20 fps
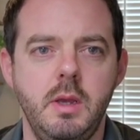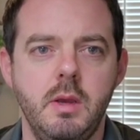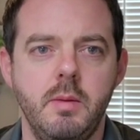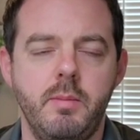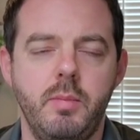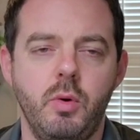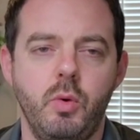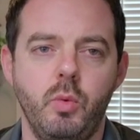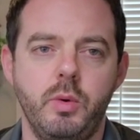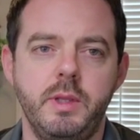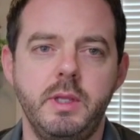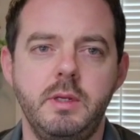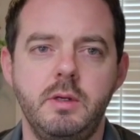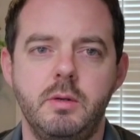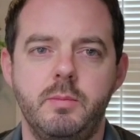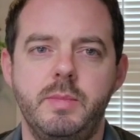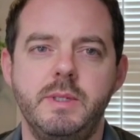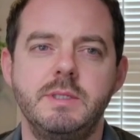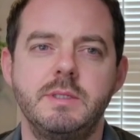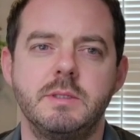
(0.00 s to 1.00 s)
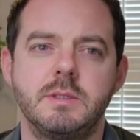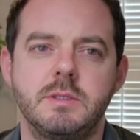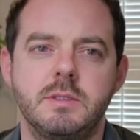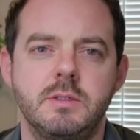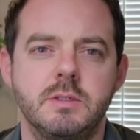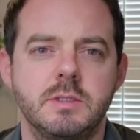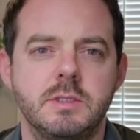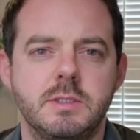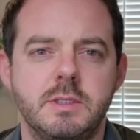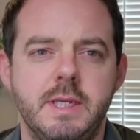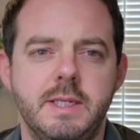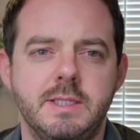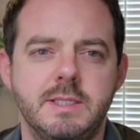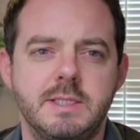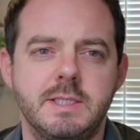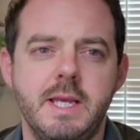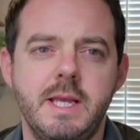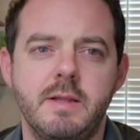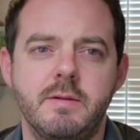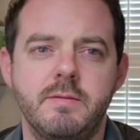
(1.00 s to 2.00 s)
But within your business
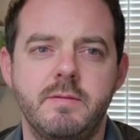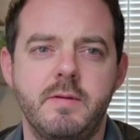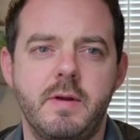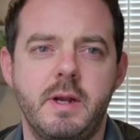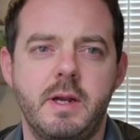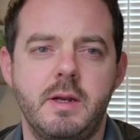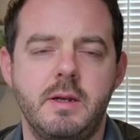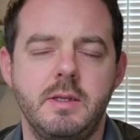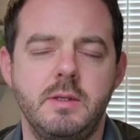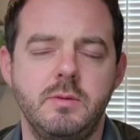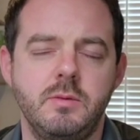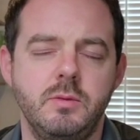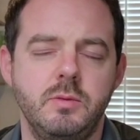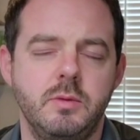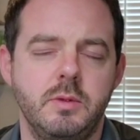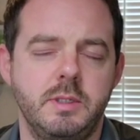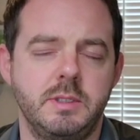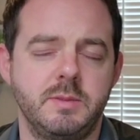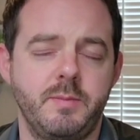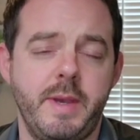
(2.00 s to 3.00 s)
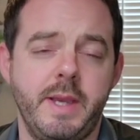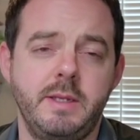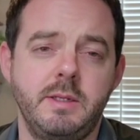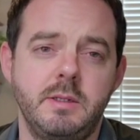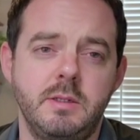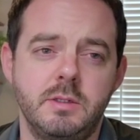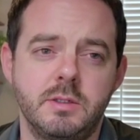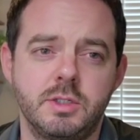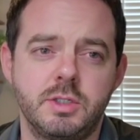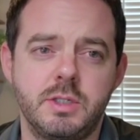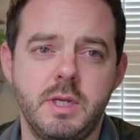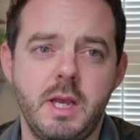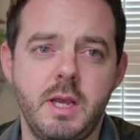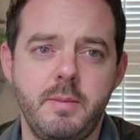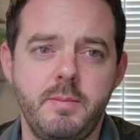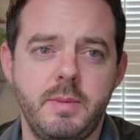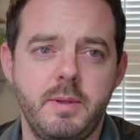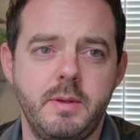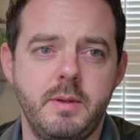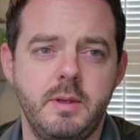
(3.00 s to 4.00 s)
itself, are you inspecting your
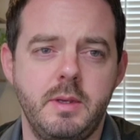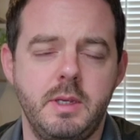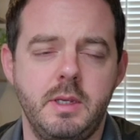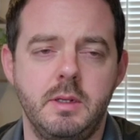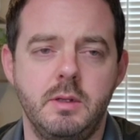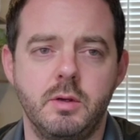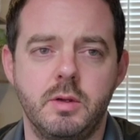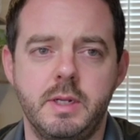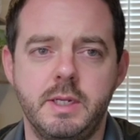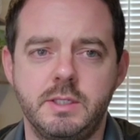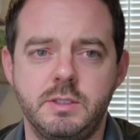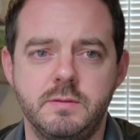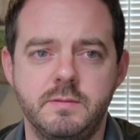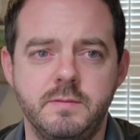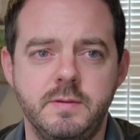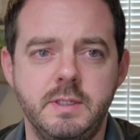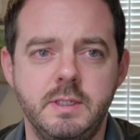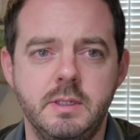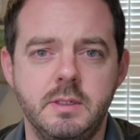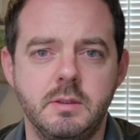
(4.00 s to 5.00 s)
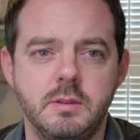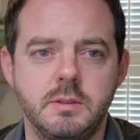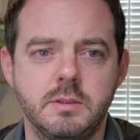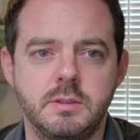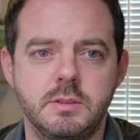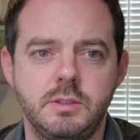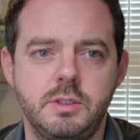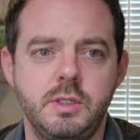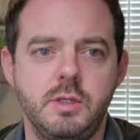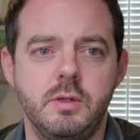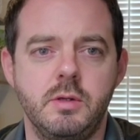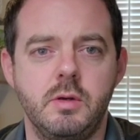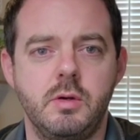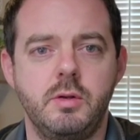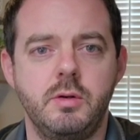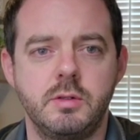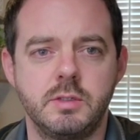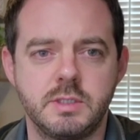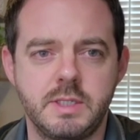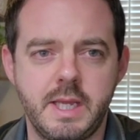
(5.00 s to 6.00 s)
shop? Are you looking at your vehicles? Do you
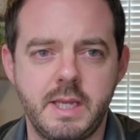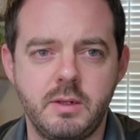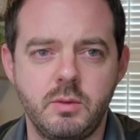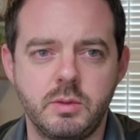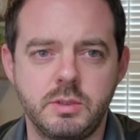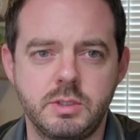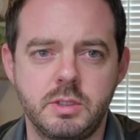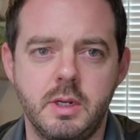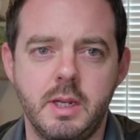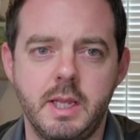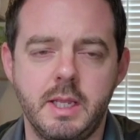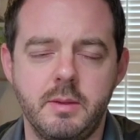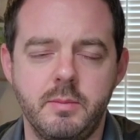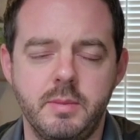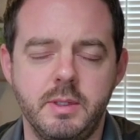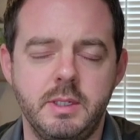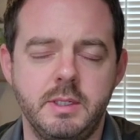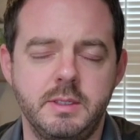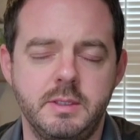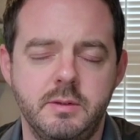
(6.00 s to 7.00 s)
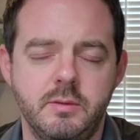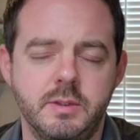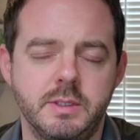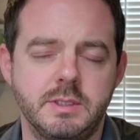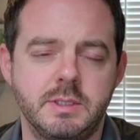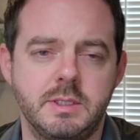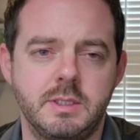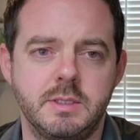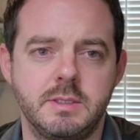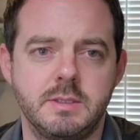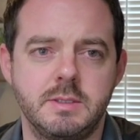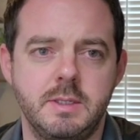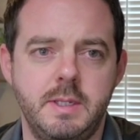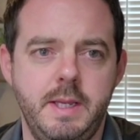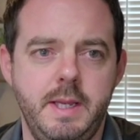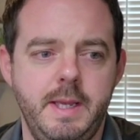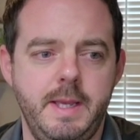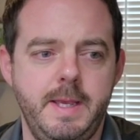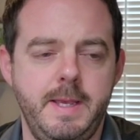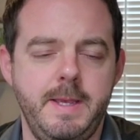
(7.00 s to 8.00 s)
understand what your liability risk is?
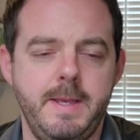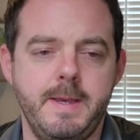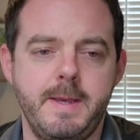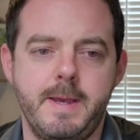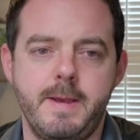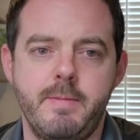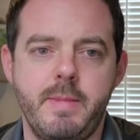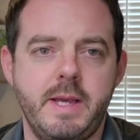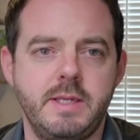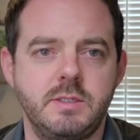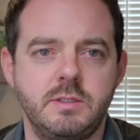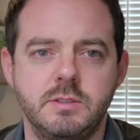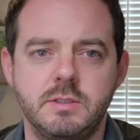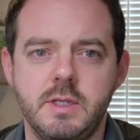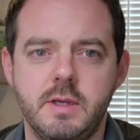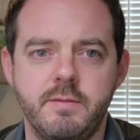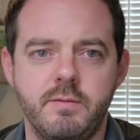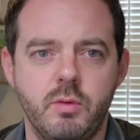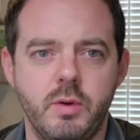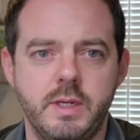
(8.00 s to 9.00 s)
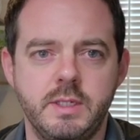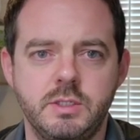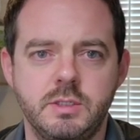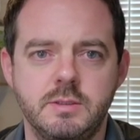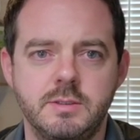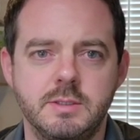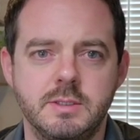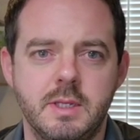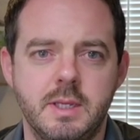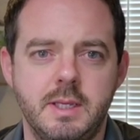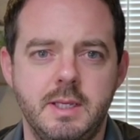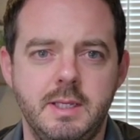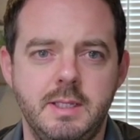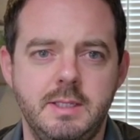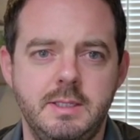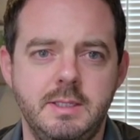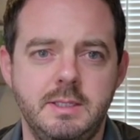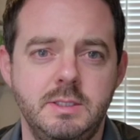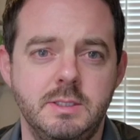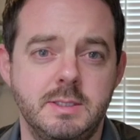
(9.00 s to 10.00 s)
Ask yourself questions like,
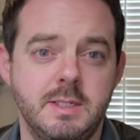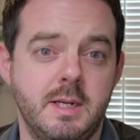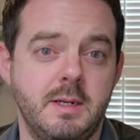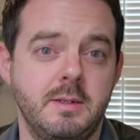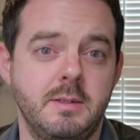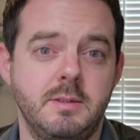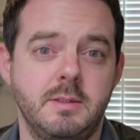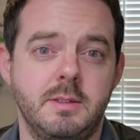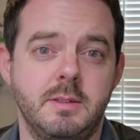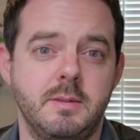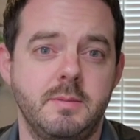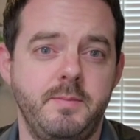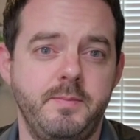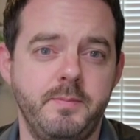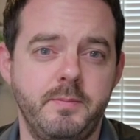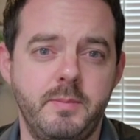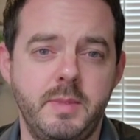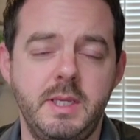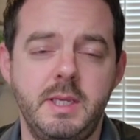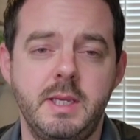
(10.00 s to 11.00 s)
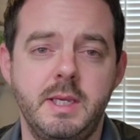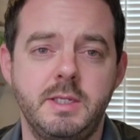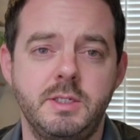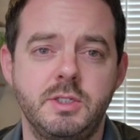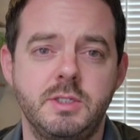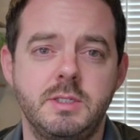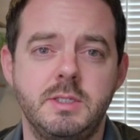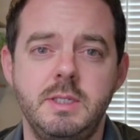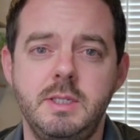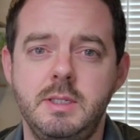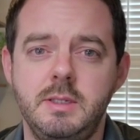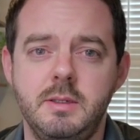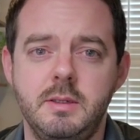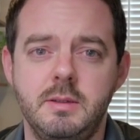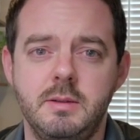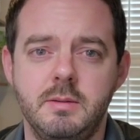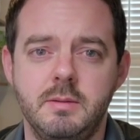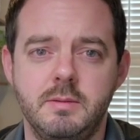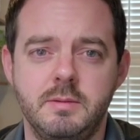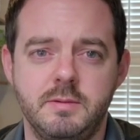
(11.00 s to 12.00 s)
did you start a PHC
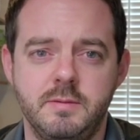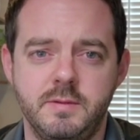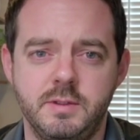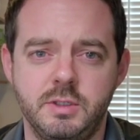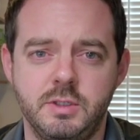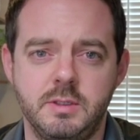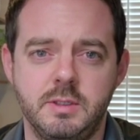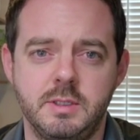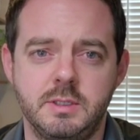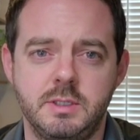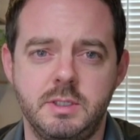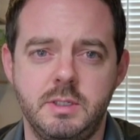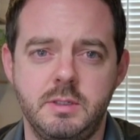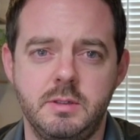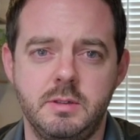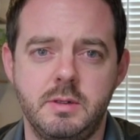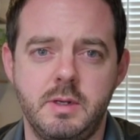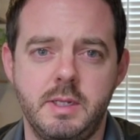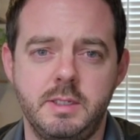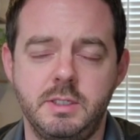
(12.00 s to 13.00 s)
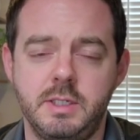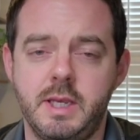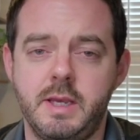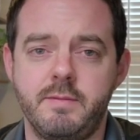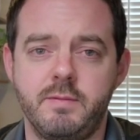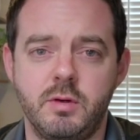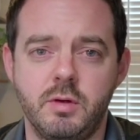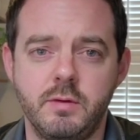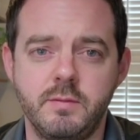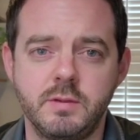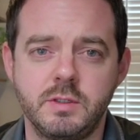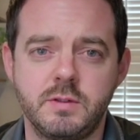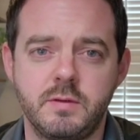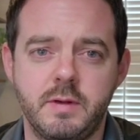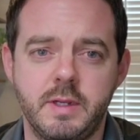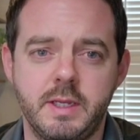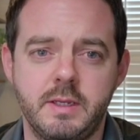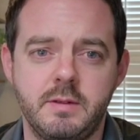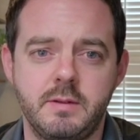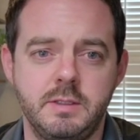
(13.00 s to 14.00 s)
division this year and do you have coverage for
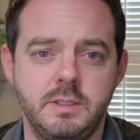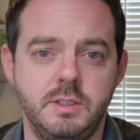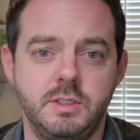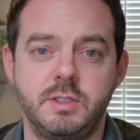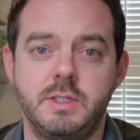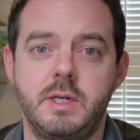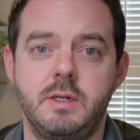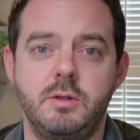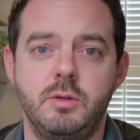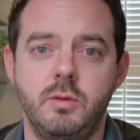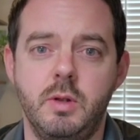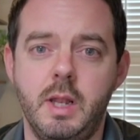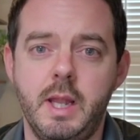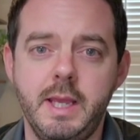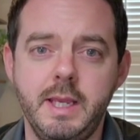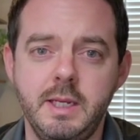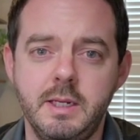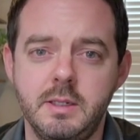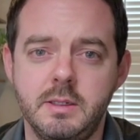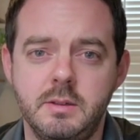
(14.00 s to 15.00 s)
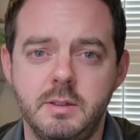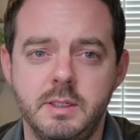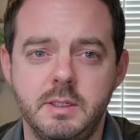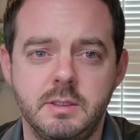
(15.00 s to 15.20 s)
that? Did you start doing line clearing?